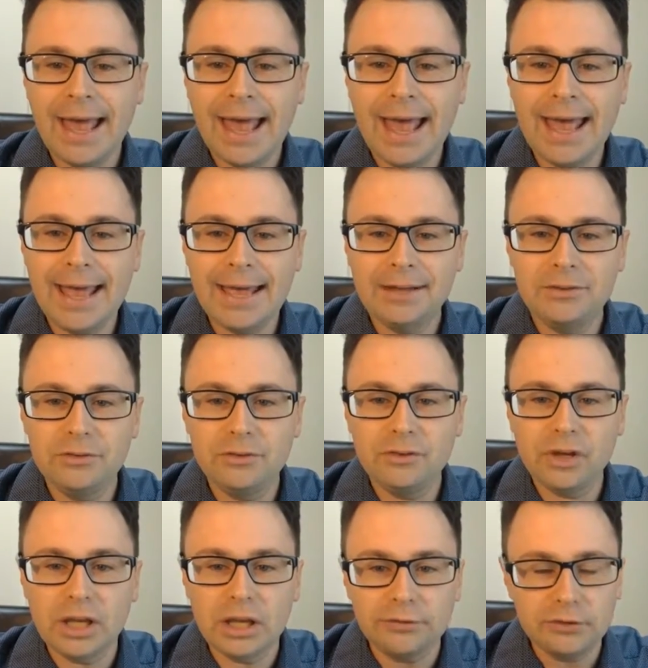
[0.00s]
And
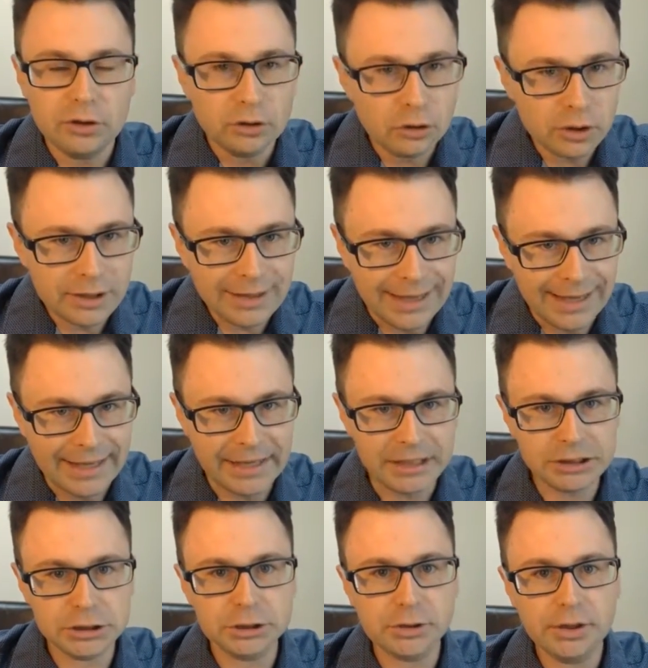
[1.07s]
if you look at the
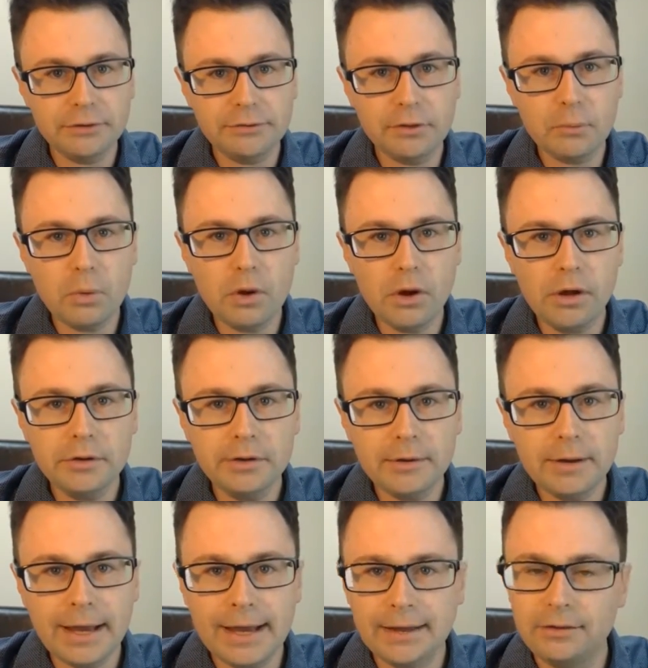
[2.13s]
history of the word,
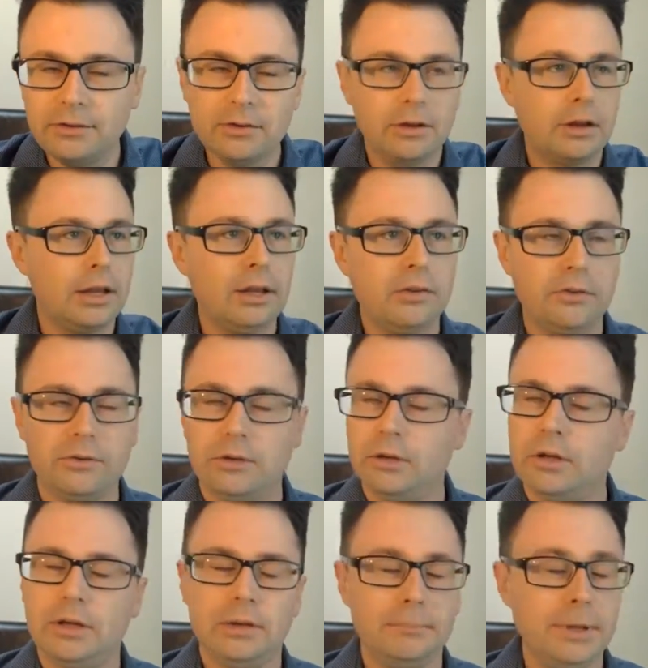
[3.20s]
and it's
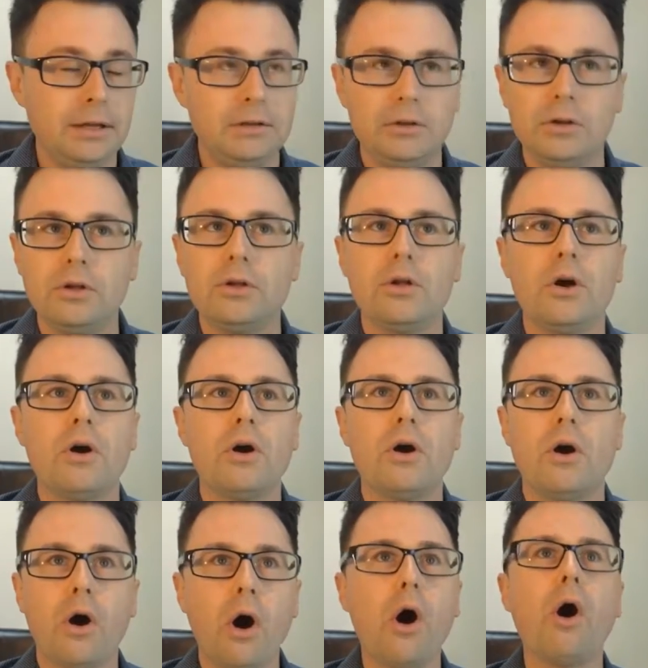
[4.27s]
been
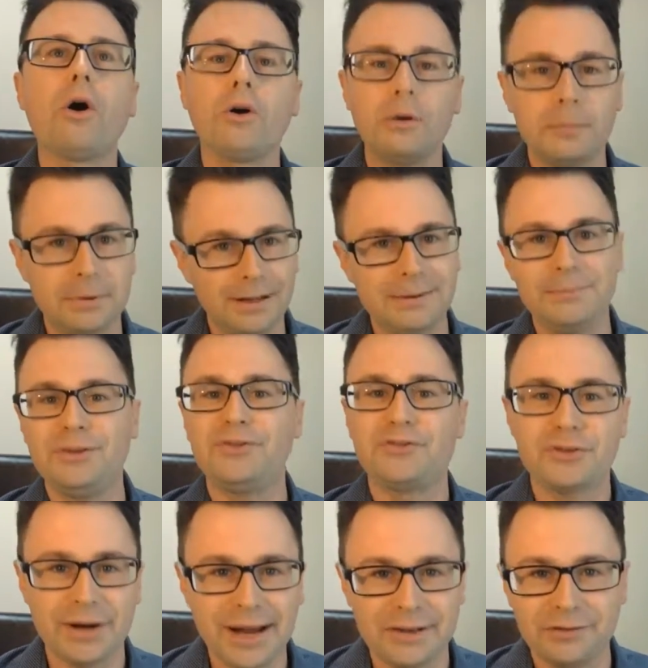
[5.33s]
horribly
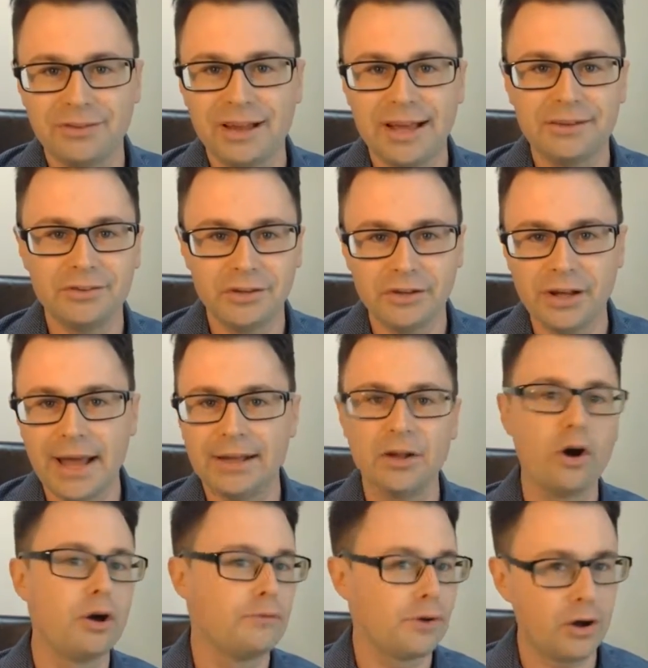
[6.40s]
mistranslated and
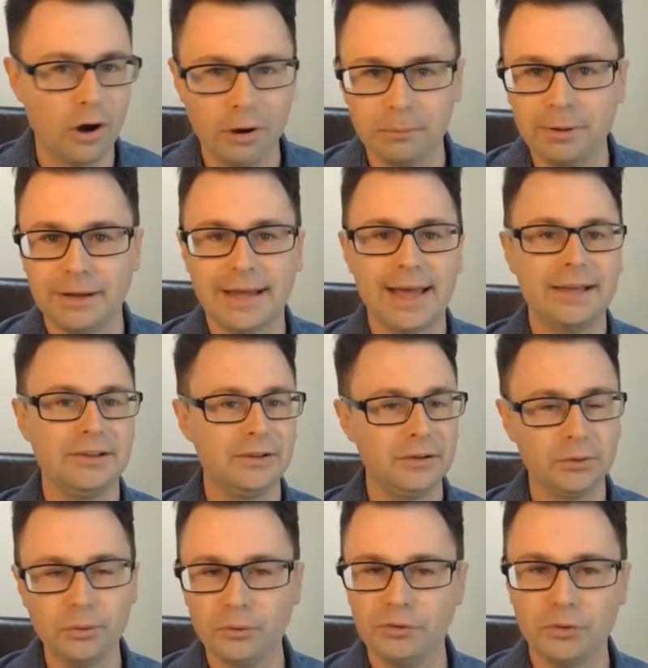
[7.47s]
overcomplicated and
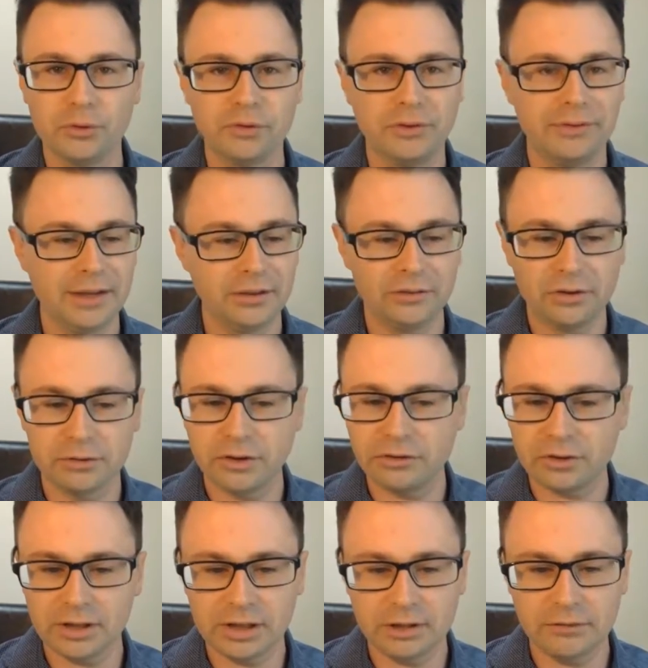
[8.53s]
all sorts of things, so I'm just
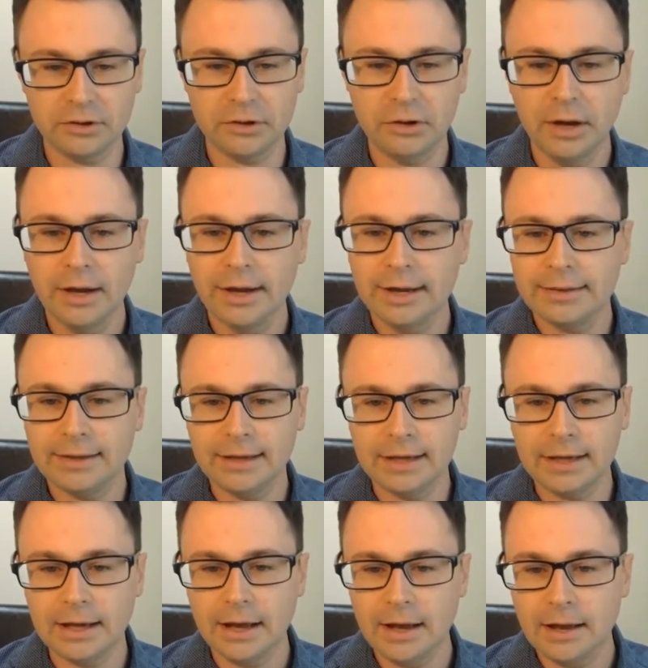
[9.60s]
going to give you
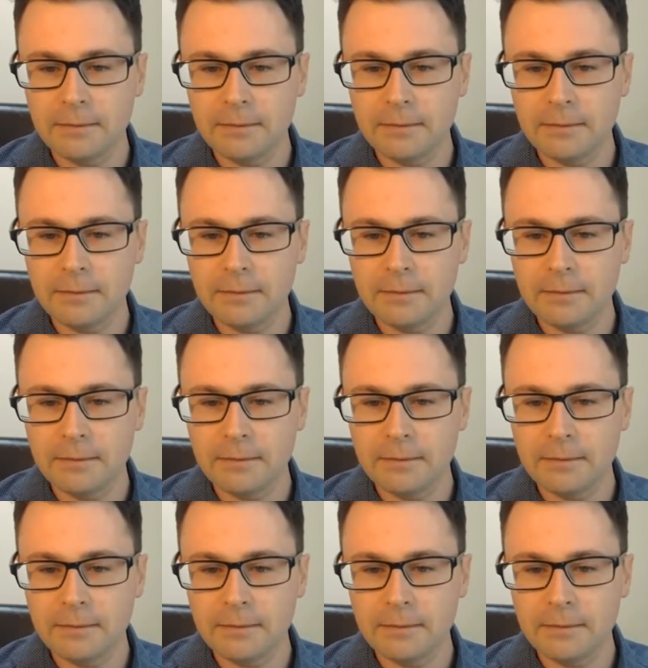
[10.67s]
the